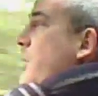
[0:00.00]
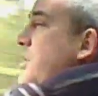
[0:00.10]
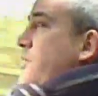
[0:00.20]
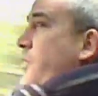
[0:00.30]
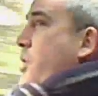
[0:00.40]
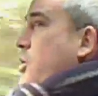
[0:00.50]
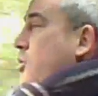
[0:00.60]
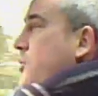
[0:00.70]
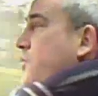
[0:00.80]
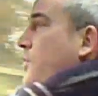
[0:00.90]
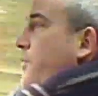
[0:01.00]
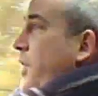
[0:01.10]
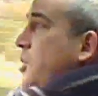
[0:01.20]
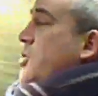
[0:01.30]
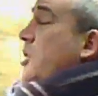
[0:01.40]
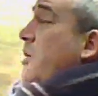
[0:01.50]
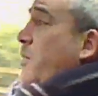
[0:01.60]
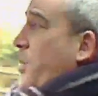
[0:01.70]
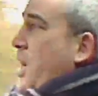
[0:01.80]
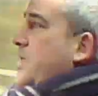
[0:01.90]
But it's a very useful feature,
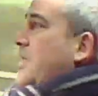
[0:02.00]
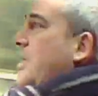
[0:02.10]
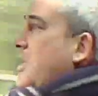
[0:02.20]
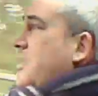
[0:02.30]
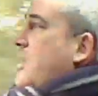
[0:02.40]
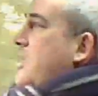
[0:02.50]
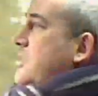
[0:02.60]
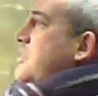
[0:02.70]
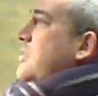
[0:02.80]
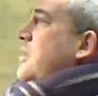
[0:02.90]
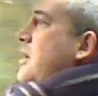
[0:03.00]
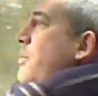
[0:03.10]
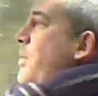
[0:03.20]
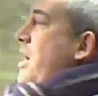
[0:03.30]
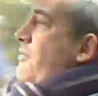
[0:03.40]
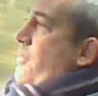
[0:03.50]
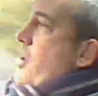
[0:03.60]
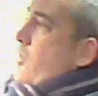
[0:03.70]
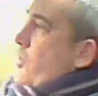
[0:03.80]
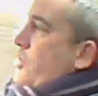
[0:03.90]
but it does
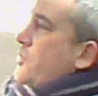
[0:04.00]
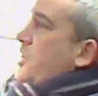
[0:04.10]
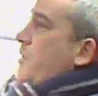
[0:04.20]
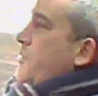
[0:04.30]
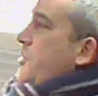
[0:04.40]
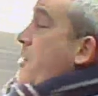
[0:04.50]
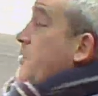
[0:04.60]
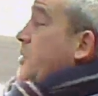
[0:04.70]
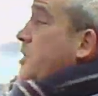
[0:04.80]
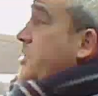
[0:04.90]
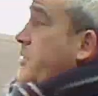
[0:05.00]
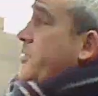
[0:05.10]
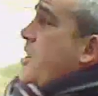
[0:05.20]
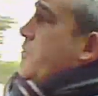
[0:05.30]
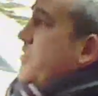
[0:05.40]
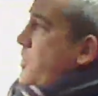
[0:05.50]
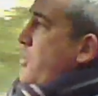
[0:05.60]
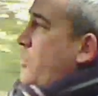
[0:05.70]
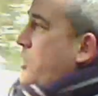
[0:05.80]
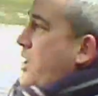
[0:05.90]
backfire on you sometimes because sometimes the
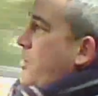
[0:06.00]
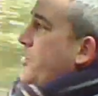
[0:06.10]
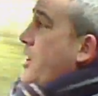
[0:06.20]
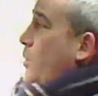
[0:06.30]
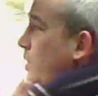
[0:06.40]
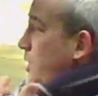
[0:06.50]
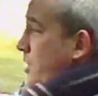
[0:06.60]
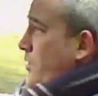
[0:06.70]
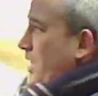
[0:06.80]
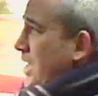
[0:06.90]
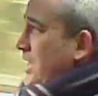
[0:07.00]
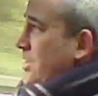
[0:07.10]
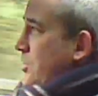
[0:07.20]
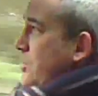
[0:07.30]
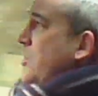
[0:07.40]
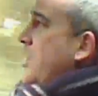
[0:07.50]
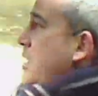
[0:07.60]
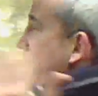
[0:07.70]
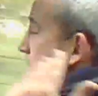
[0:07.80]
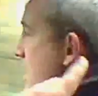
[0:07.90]
mirror will come down when you don't need it to
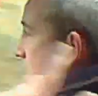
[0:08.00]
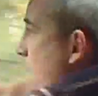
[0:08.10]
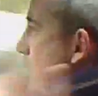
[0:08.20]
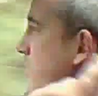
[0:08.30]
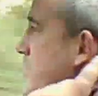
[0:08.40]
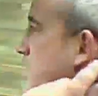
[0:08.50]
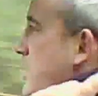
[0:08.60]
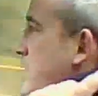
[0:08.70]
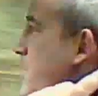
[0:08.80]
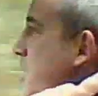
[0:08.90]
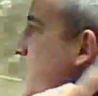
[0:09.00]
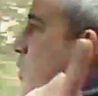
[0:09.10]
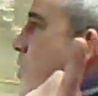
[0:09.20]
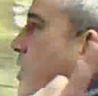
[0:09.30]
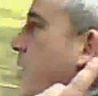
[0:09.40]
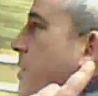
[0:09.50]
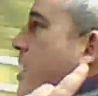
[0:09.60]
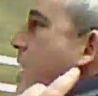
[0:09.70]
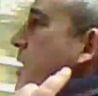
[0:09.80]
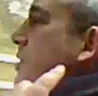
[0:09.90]
and you won't see people walking
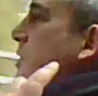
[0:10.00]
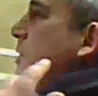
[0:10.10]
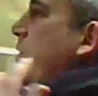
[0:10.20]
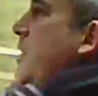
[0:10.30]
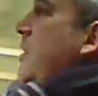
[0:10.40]
behind you.